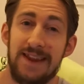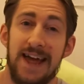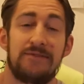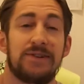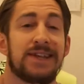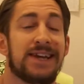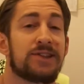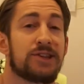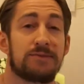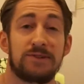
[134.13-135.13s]
everything in
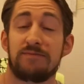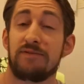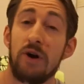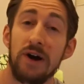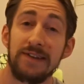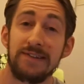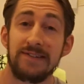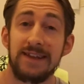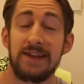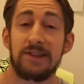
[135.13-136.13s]
terms of
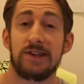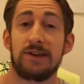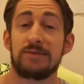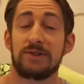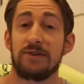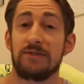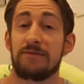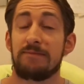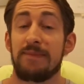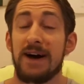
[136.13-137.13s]
price, in terms
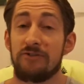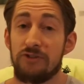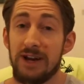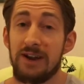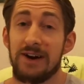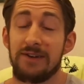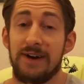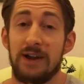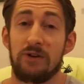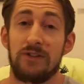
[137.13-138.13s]
of battery life,
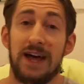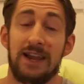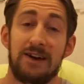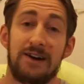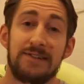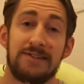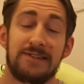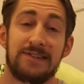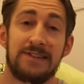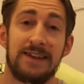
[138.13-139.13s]
how long that
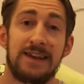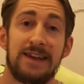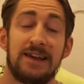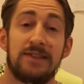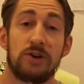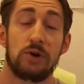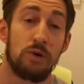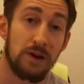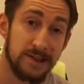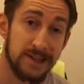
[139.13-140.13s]
lasts. The
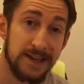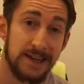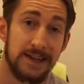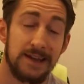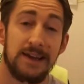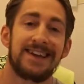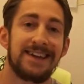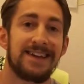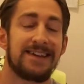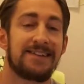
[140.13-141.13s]
quality
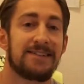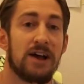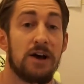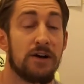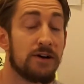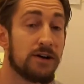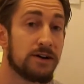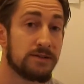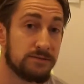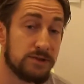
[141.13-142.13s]
is,
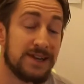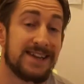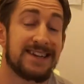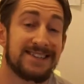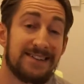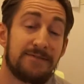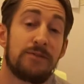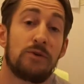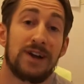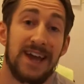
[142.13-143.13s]
it gets it in
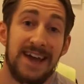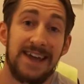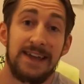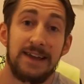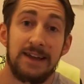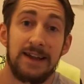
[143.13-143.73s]
4K,